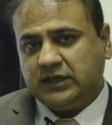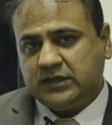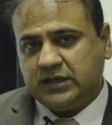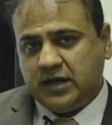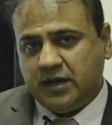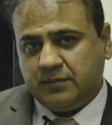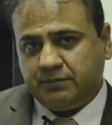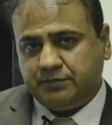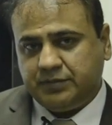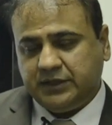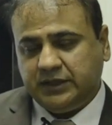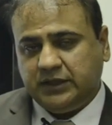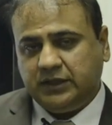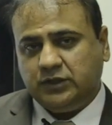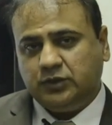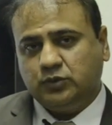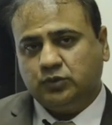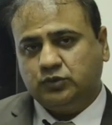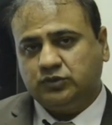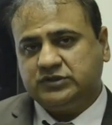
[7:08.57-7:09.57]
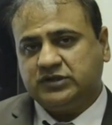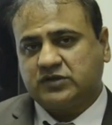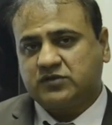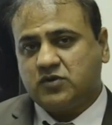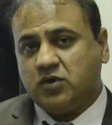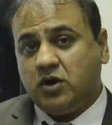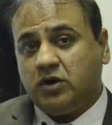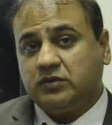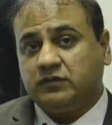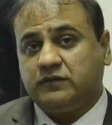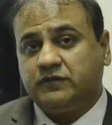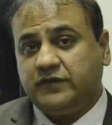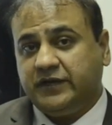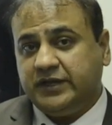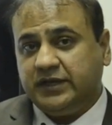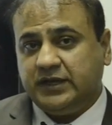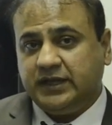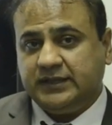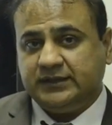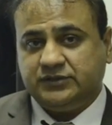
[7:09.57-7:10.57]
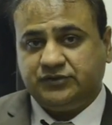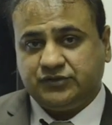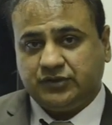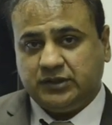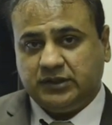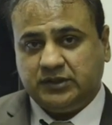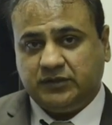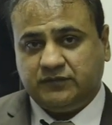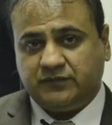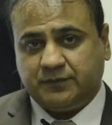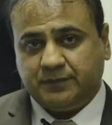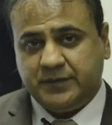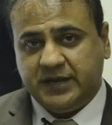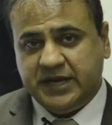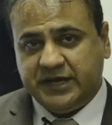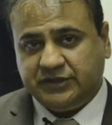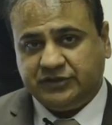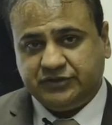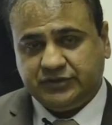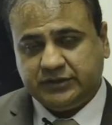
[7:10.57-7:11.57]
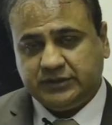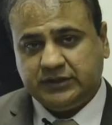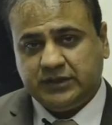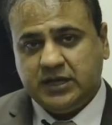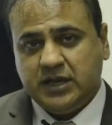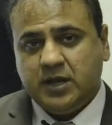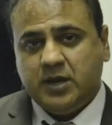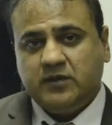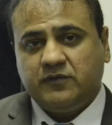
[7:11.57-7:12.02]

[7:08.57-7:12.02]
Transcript: a company uses confidential information